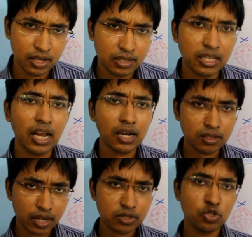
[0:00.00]
The lungs
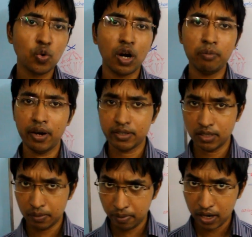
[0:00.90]
has dual blood
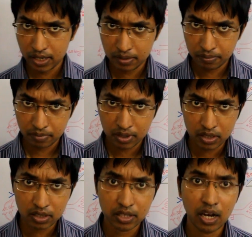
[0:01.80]
supply,
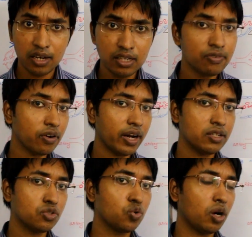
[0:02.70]
the liver
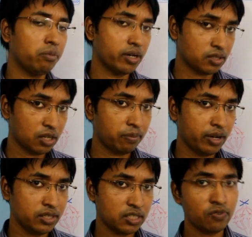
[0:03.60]
has dual blood
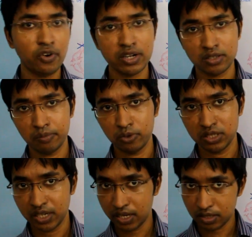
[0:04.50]
supply. Say for example,
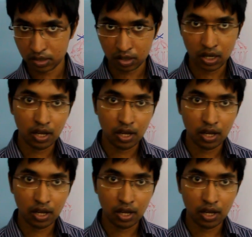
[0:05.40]
it has